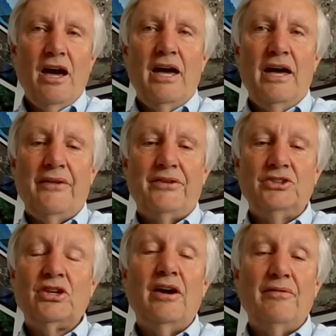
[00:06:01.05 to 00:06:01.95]
at
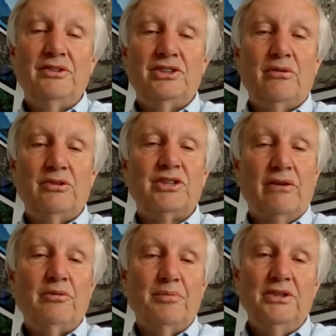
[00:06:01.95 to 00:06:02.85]
this conference, there were
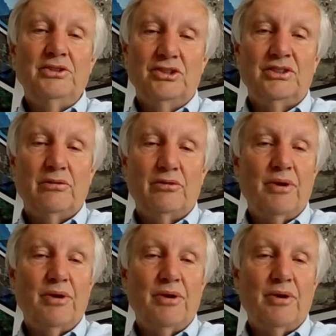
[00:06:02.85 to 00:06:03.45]
several pieces that were